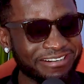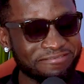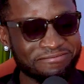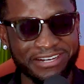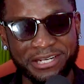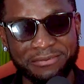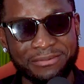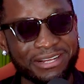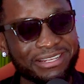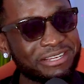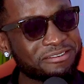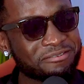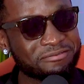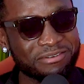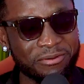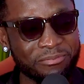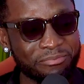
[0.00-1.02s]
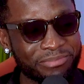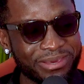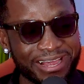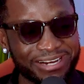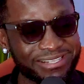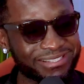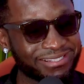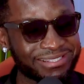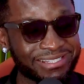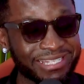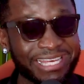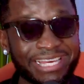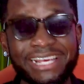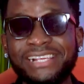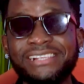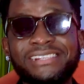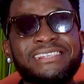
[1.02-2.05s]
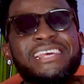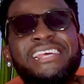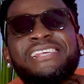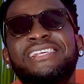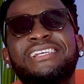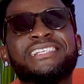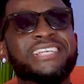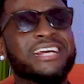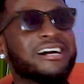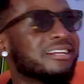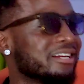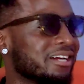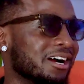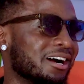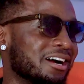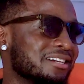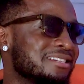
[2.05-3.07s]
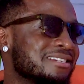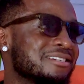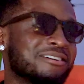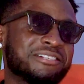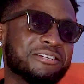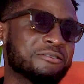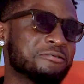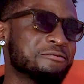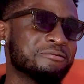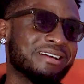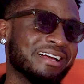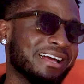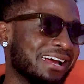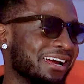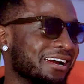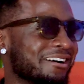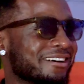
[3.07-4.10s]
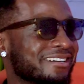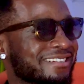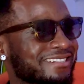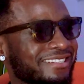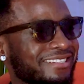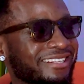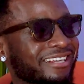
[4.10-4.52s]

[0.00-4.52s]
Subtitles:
forget about the beard to see. Is a child at heart. Such a cool guy, honestly.